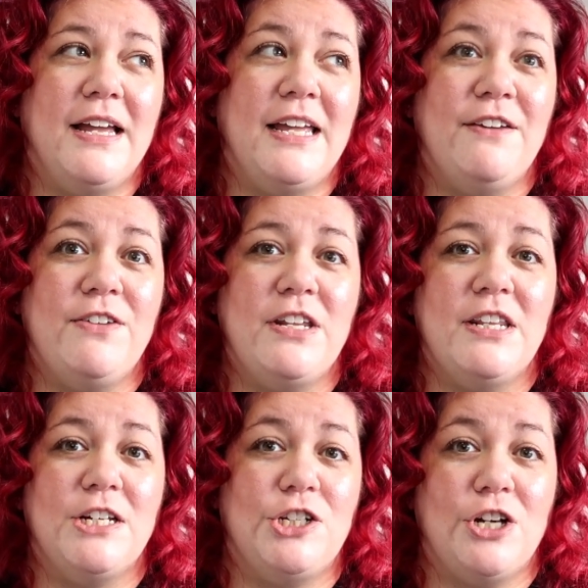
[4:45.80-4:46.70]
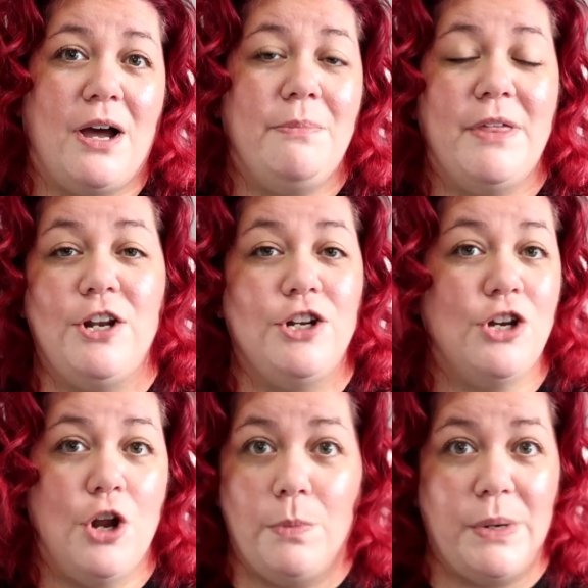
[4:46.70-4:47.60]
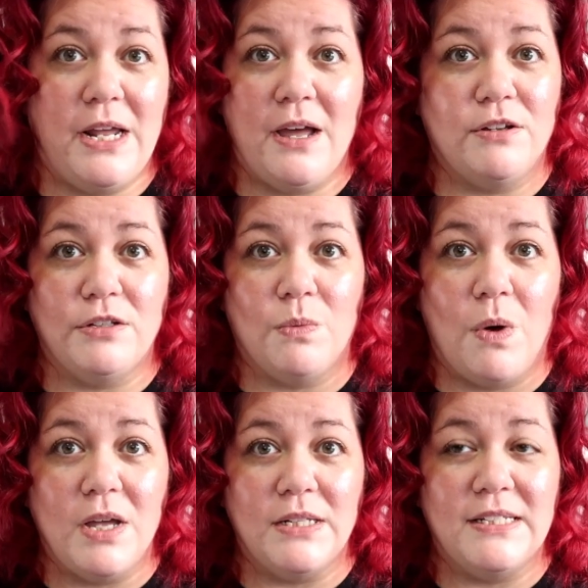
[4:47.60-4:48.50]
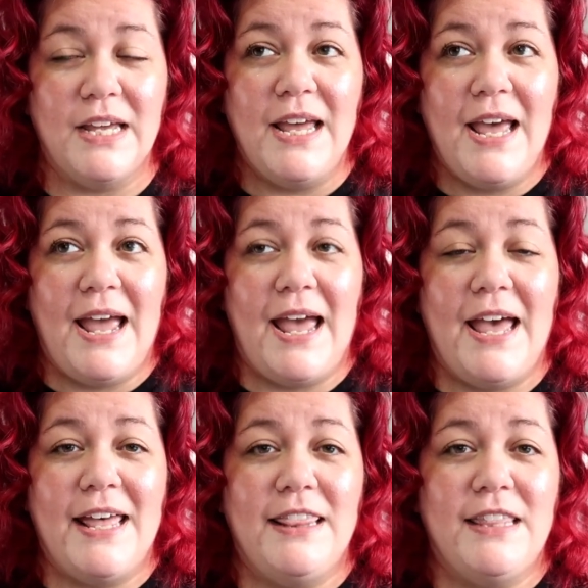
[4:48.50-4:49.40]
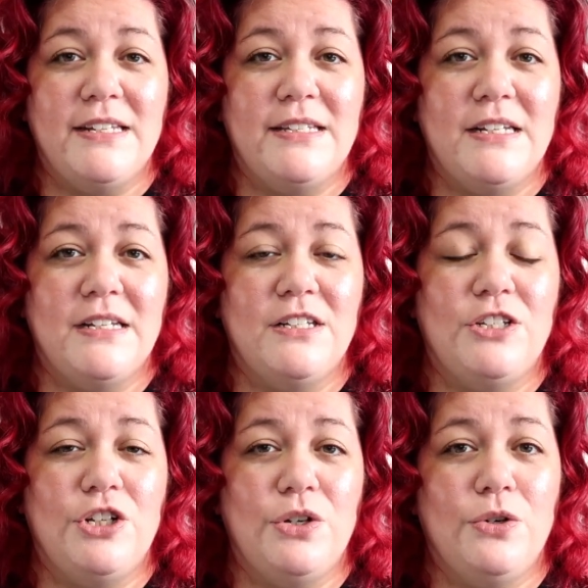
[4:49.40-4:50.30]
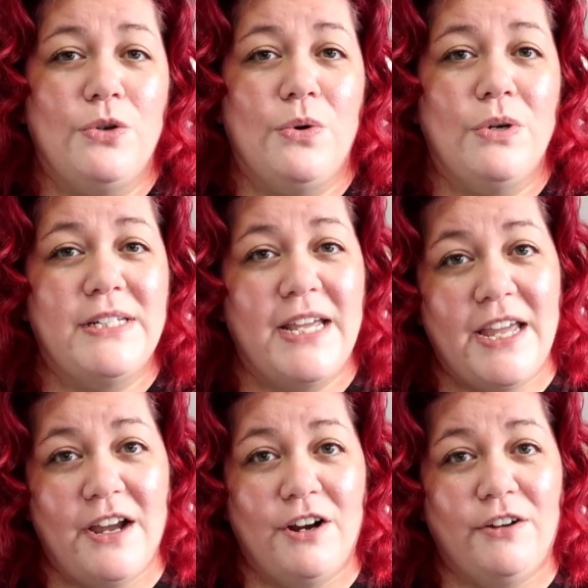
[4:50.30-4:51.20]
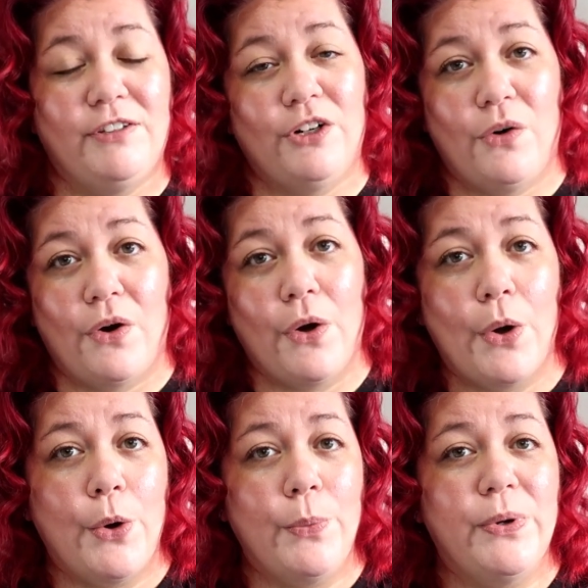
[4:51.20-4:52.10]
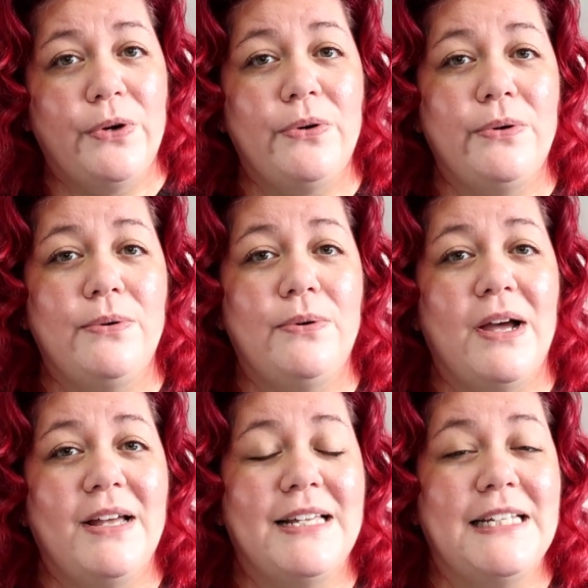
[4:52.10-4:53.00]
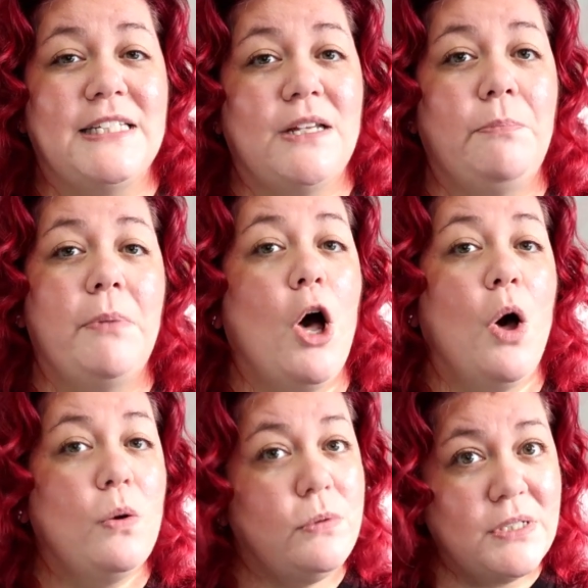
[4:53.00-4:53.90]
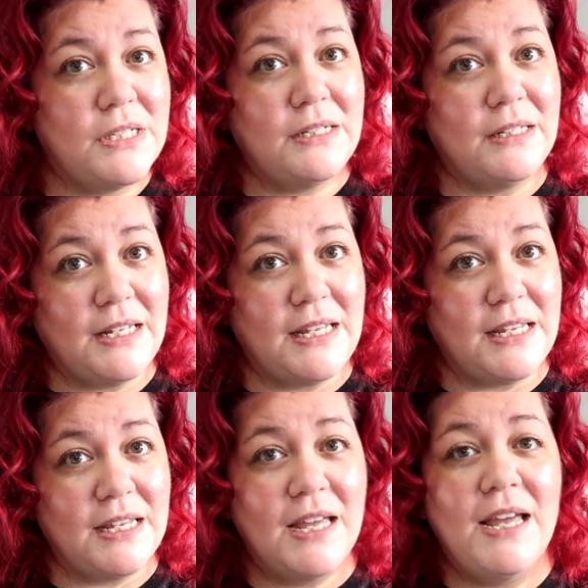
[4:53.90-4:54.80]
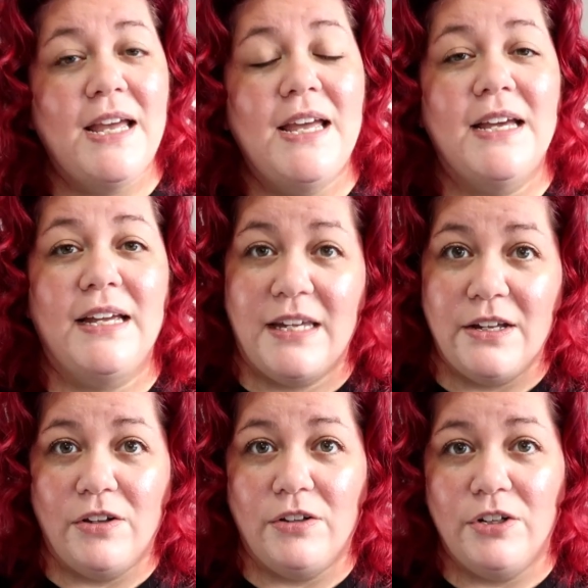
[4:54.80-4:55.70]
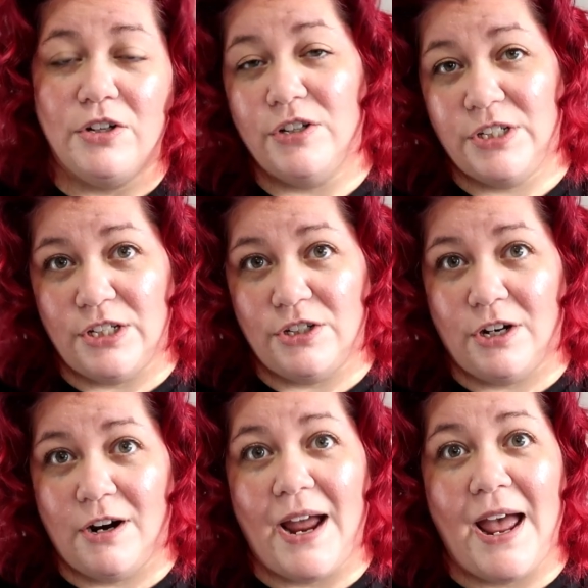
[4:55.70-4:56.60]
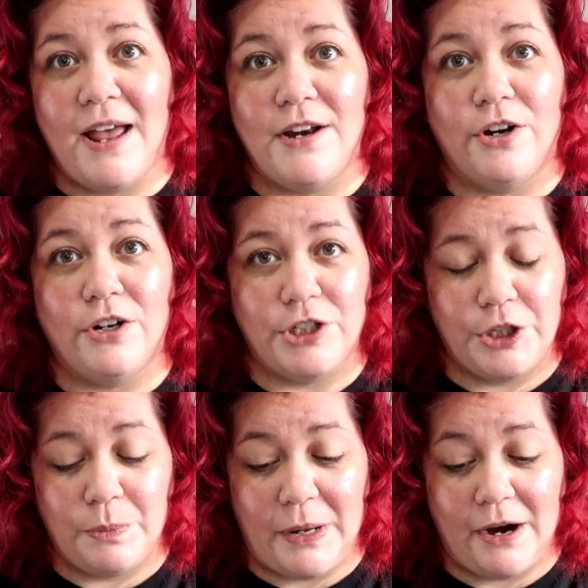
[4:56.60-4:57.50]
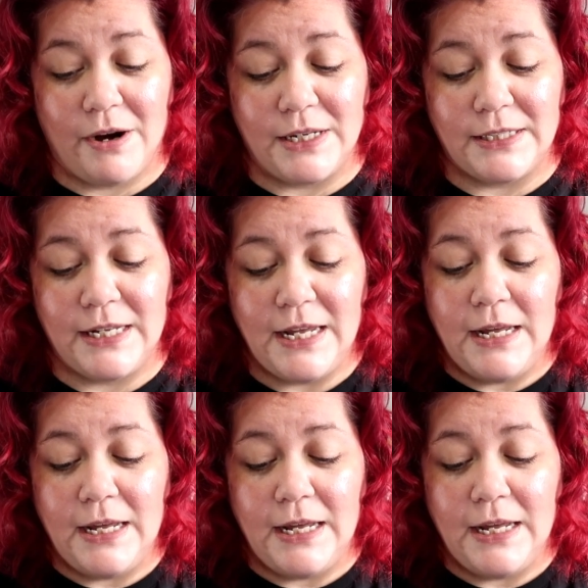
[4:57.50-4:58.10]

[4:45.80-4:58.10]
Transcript: given this job that nobody else wants. And this is to take care of Lenora Hope, who supposedly killed her sister and her two parents